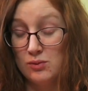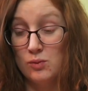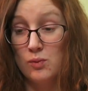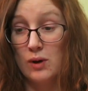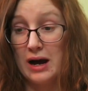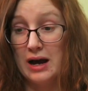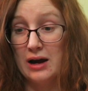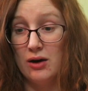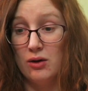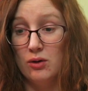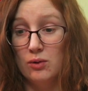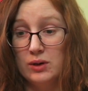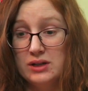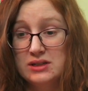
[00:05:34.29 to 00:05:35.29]

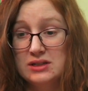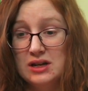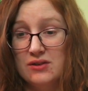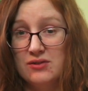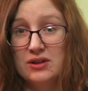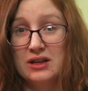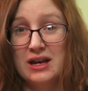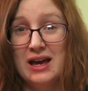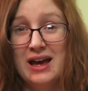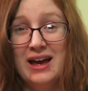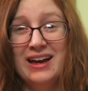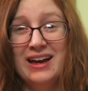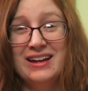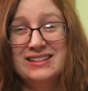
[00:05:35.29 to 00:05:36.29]
Wow, it definitely,
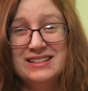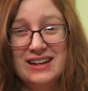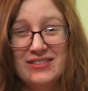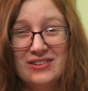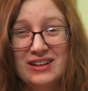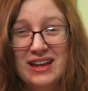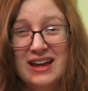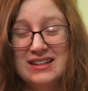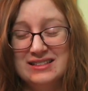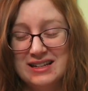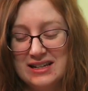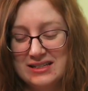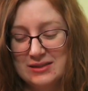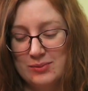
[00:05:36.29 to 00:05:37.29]
it definitely has
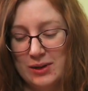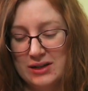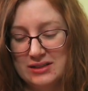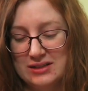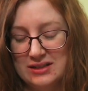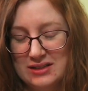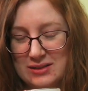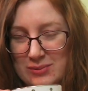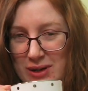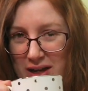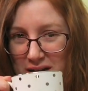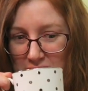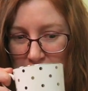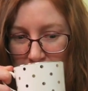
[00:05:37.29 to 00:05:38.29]
that spicy
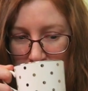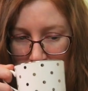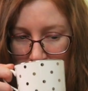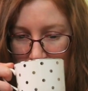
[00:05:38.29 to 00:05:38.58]
smell.